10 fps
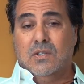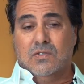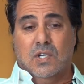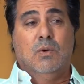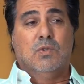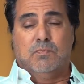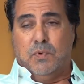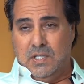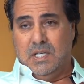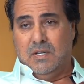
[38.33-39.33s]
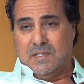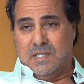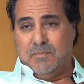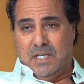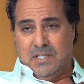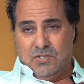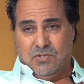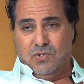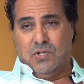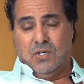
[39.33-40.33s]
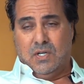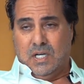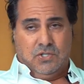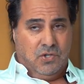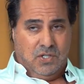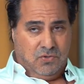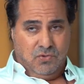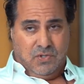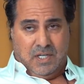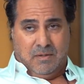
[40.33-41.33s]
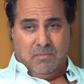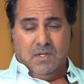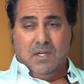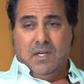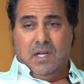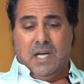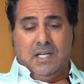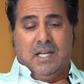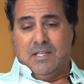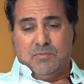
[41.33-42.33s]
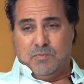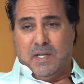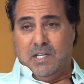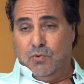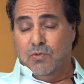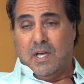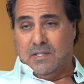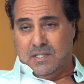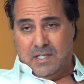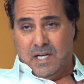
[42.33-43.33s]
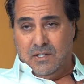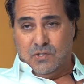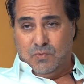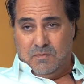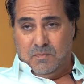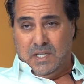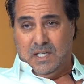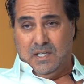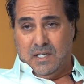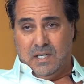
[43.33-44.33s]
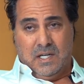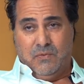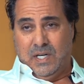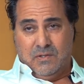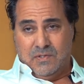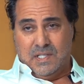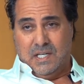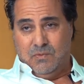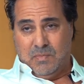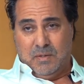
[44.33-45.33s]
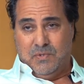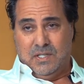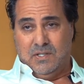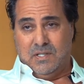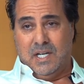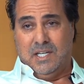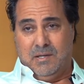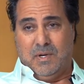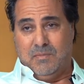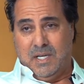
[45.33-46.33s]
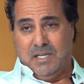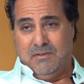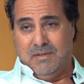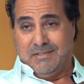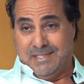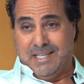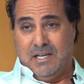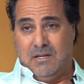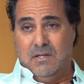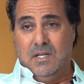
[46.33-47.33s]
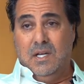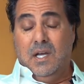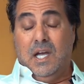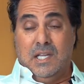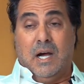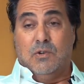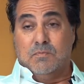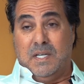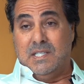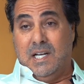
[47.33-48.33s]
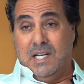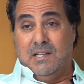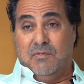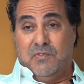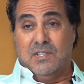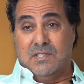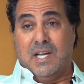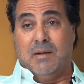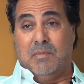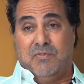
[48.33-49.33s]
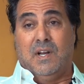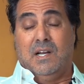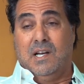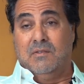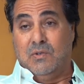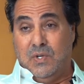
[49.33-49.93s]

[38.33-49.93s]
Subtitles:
So he was pointing on something at the store. I showed it to him, and he ended up spending $2,000 with me, and I ran outside with my brother telling him I made a sale. And that was basically the first time I fell in love in